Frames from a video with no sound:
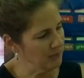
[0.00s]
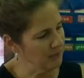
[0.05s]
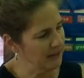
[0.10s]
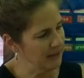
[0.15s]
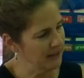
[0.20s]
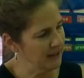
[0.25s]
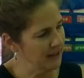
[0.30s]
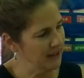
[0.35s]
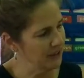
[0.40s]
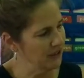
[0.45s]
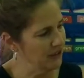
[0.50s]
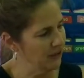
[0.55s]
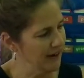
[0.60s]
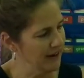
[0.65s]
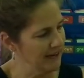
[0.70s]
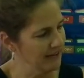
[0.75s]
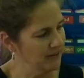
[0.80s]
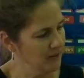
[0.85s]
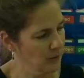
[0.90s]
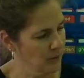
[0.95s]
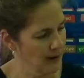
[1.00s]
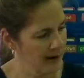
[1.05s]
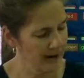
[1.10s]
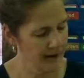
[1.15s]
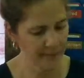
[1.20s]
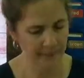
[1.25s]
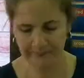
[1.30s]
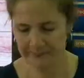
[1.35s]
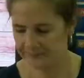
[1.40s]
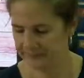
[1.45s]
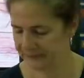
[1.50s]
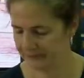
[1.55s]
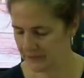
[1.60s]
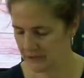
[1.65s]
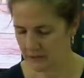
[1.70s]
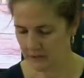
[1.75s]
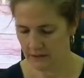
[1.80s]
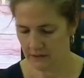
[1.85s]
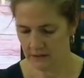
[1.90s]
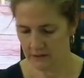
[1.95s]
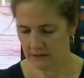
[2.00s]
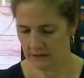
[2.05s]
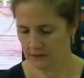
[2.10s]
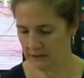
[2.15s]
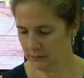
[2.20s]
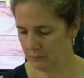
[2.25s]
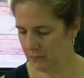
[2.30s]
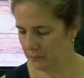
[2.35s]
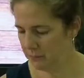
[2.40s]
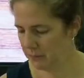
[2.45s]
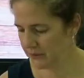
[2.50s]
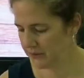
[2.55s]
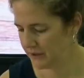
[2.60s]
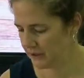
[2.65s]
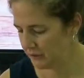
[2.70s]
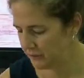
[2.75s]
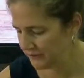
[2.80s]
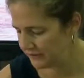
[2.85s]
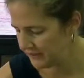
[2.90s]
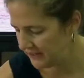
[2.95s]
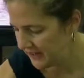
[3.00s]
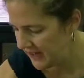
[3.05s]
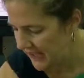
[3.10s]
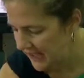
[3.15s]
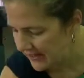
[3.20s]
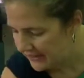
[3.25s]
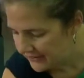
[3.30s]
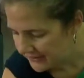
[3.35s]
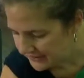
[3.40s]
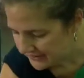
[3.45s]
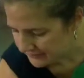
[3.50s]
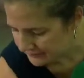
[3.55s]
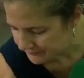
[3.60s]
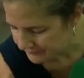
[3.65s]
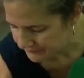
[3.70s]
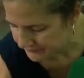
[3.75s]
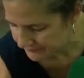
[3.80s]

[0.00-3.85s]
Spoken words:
big gray square. So we'll put those together.